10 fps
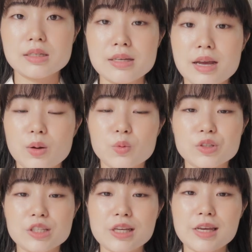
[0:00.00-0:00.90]
Yeah, we'll
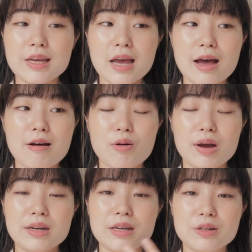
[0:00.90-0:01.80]
see how
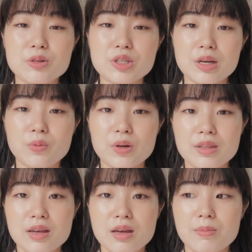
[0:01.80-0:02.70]
I negotiate with
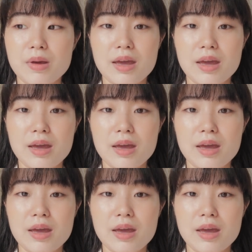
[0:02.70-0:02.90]
them,